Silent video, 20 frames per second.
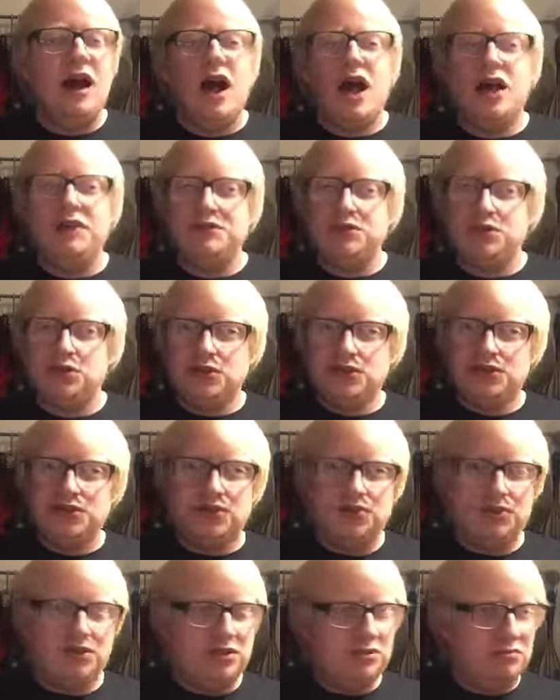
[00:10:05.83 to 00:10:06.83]
I've
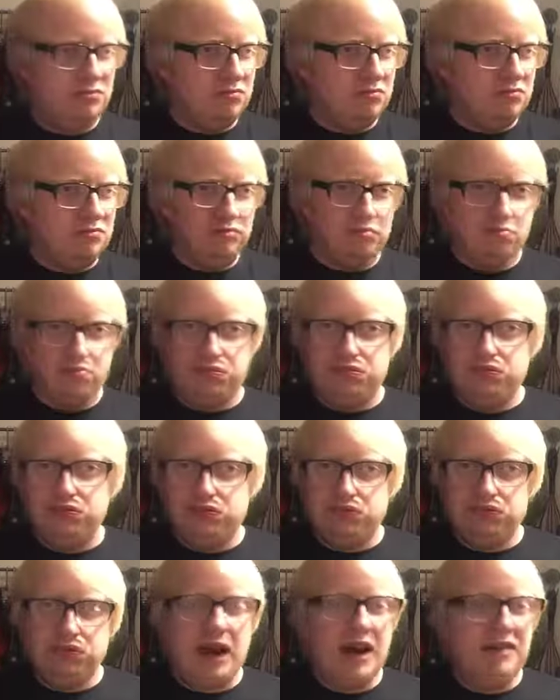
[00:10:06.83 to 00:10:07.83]
just
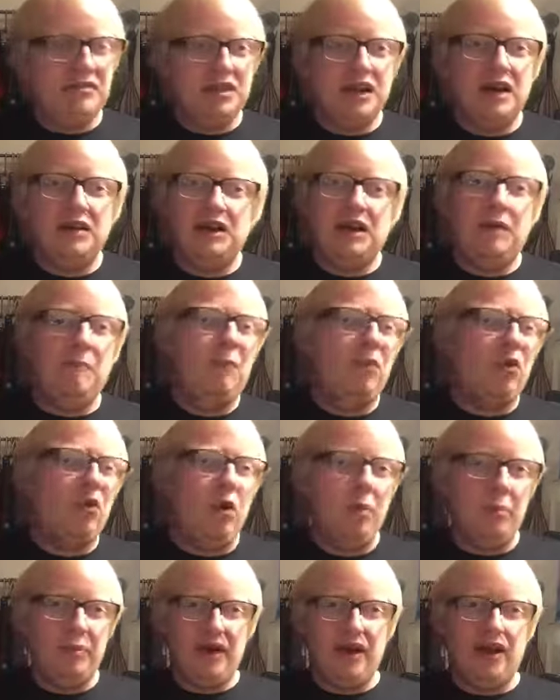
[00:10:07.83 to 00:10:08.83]
every now and then
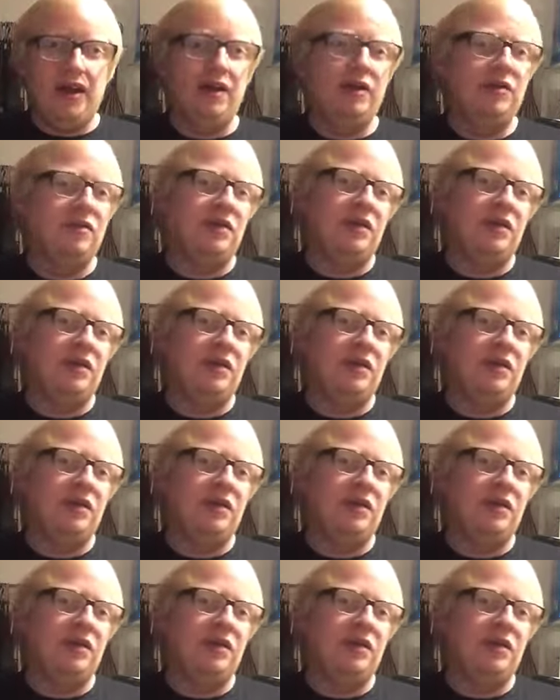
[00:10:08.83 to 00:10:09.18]
bought a beer